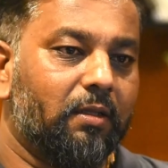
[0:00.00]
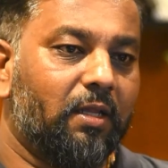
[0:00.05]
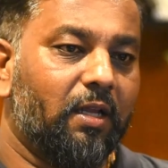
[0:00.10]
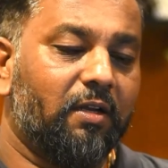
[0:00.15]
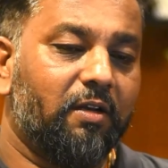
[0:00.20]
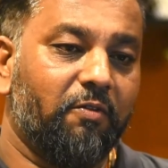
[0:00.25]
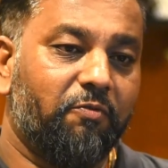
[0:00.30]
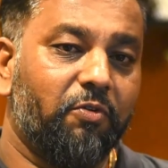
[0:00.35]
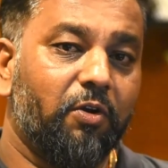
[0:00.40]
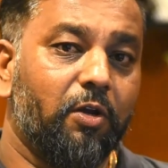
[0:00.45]
There
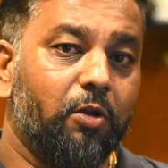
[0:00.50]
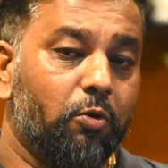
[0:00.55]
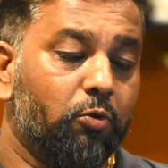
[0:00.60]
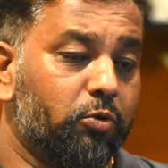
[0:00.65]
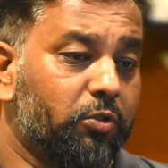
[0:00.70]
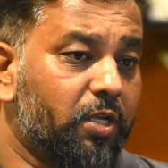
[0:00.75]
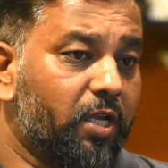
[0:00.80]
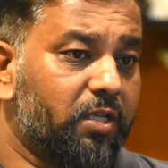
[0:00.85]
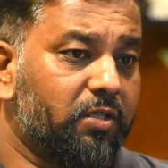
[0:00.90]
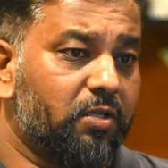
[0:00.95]
are different
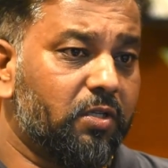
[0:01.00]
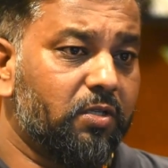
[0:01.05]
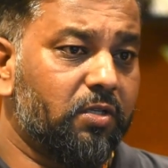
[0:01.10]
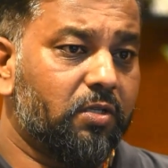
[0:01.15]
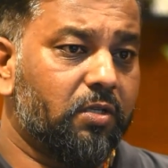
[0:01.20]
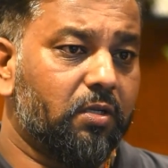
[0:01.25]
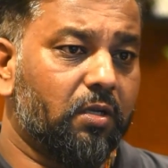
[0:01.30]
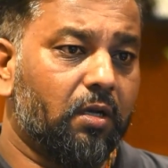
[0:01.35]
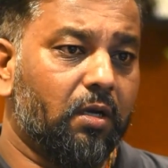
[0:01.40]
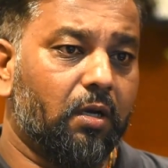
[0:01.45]
use
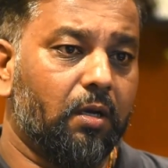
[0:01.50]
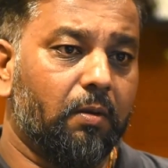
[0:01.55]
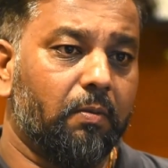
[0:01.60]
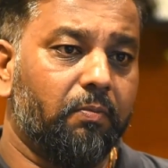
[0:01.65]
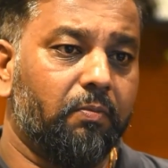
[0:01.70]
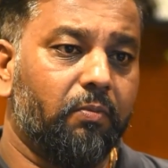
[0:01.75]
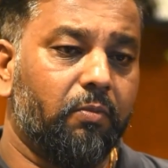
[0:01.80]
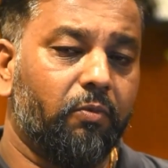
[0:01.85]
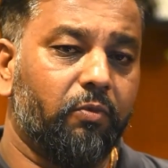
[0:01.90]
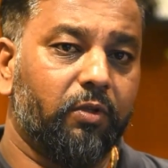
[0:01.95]
cases
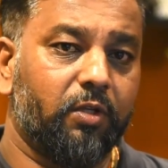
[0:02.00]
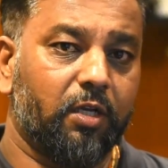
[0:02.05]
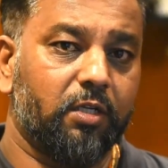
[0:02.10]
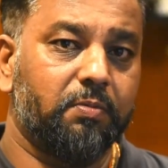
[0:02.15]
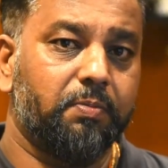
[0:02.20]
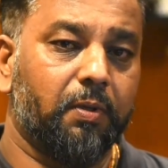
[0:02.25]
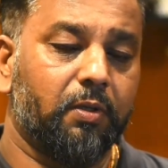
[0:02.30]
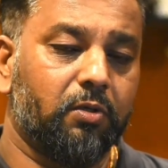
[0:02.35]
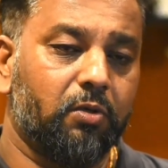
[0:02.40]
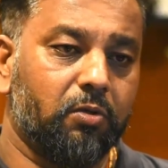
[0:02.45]
with
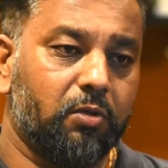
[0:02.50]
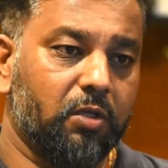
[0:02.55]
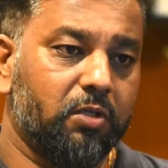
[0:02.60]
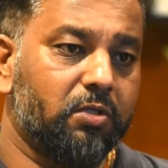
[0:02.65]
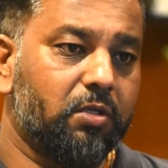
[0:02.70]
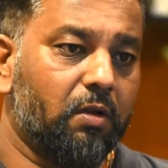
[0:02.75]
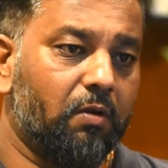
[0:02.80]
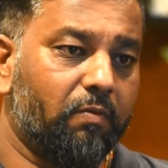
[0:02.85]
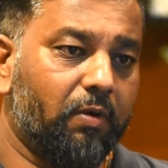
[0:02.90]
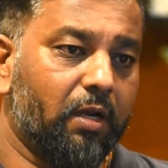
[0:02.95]
respect to
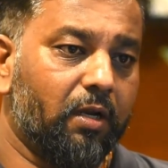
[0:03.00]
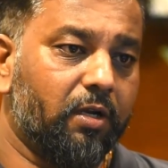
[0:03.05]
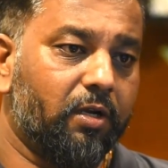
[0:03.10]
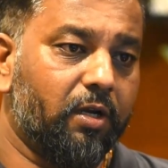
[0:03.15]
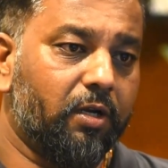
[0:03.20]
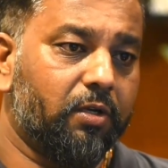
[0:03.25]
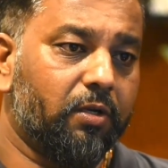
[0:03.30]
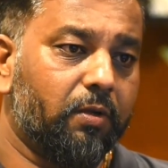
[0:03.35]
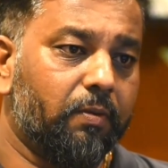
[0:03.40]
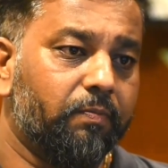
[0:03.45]
Digital
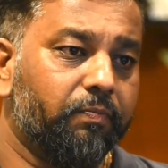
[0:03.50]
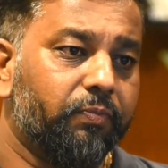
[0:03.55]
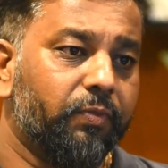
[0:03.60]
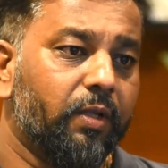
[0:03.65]
Validator.